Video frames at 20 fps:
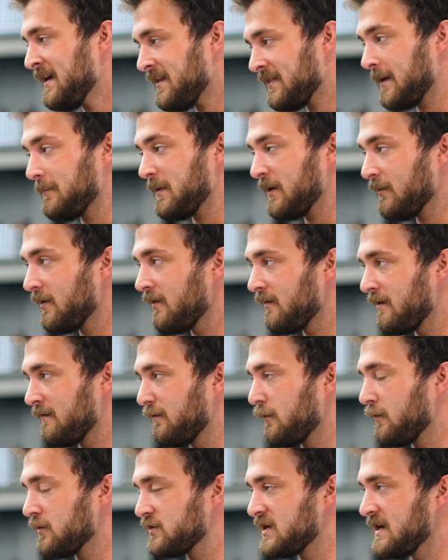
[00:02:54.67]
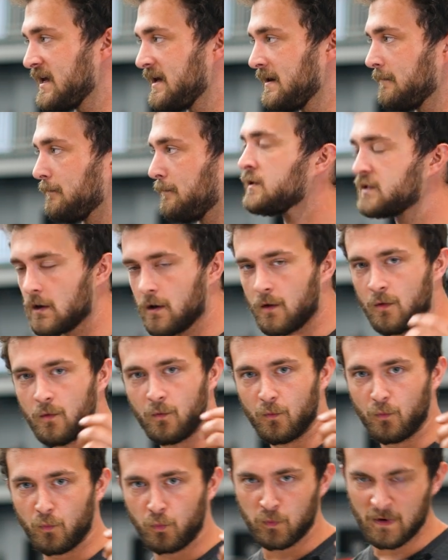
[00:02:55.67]
That'd be real unfortunate. So
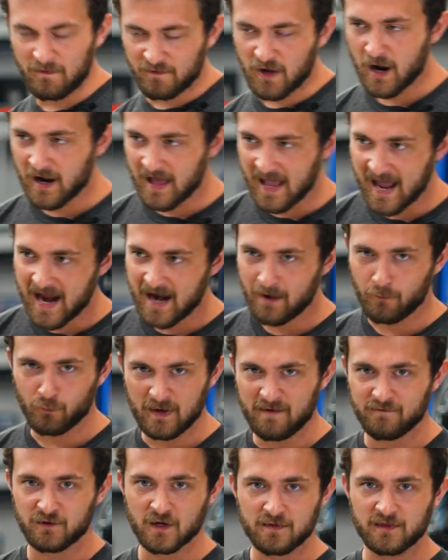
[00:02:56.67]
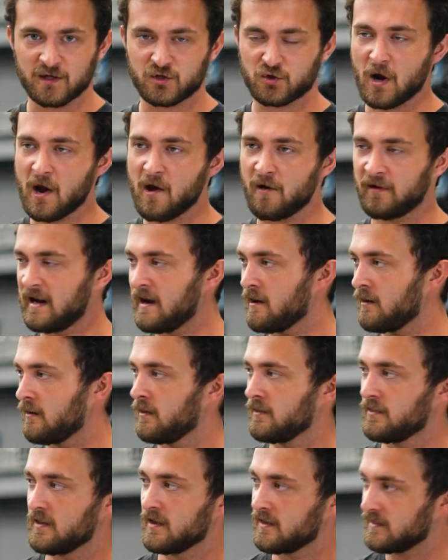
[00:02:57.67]
we've gone ahead and we've done the trial and
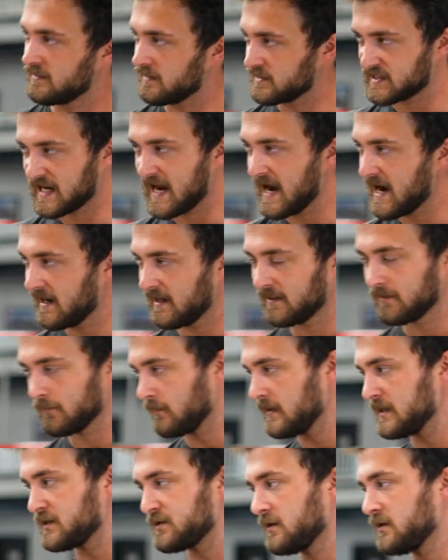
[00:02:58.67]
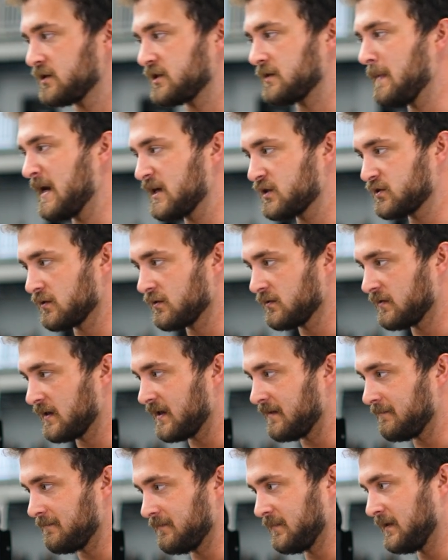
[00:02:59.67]
error, the scanning, the research to make sure
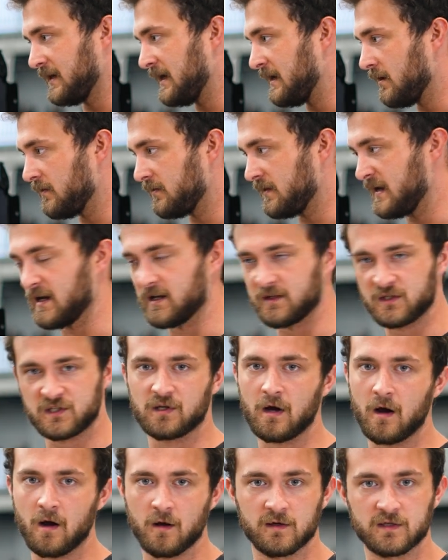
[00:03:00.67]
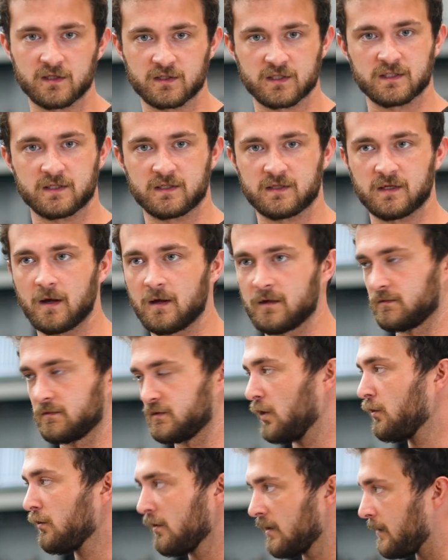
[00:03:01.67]
that the install is
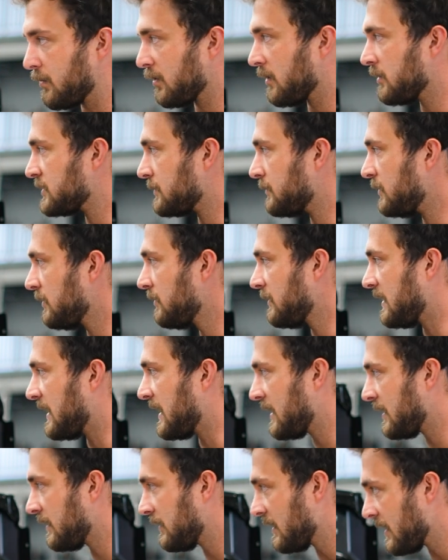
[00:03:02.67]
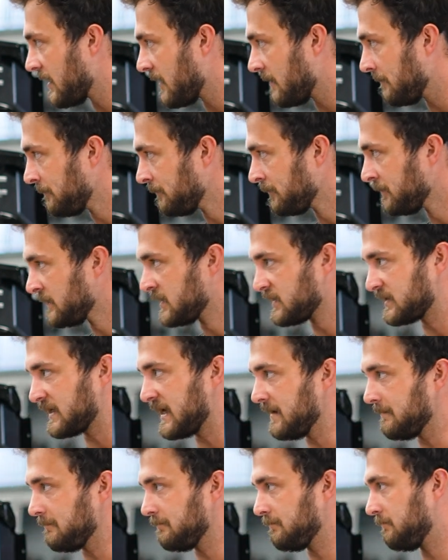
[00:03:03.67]
totally approachable, and this
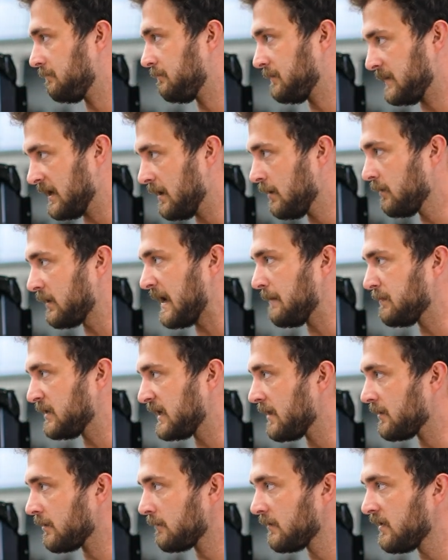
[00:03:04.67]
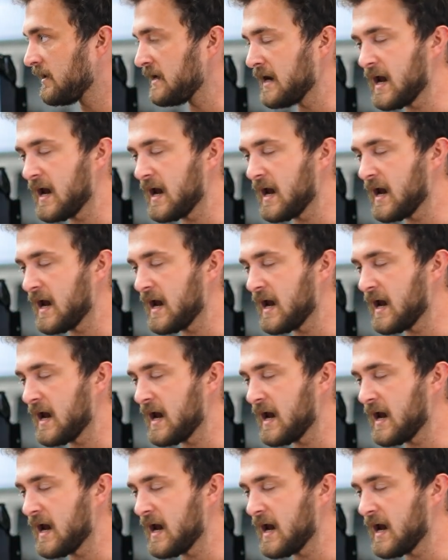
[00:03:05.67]
kit came together really